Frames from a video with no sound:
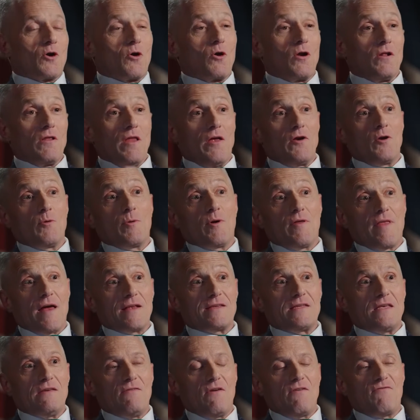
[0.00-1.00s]
So go to
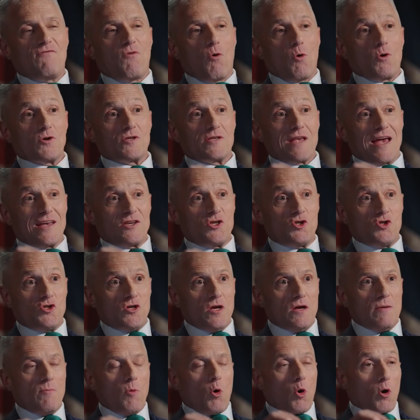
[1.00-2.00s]
londonreal.tv forward slash
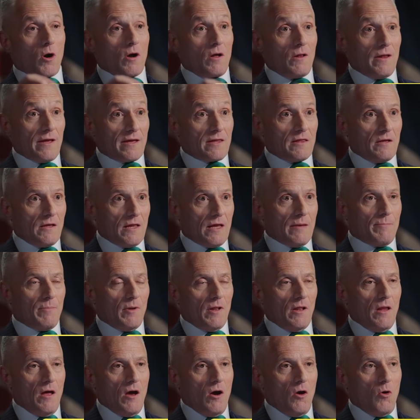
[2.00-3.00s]
Jim or click the link
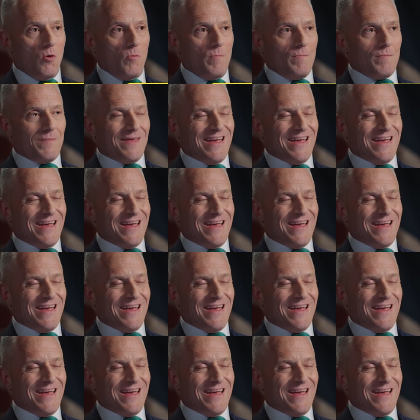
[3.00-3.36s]
below.